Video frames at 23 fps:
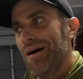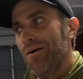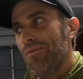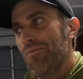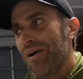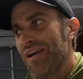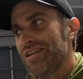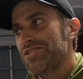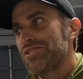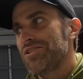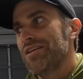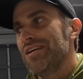
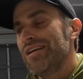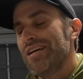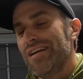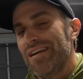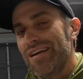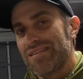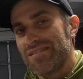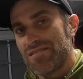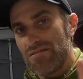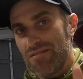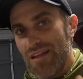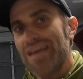which
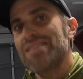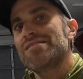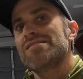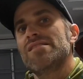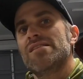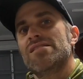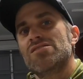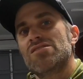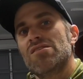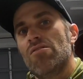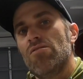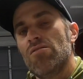is a
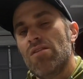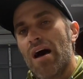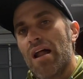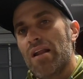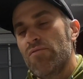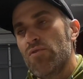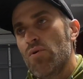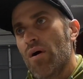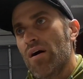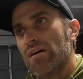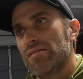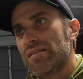lesson to a lot of
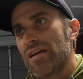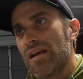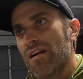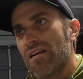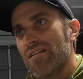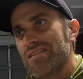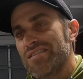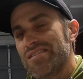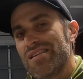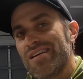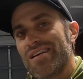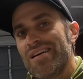you out there
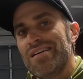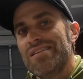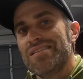is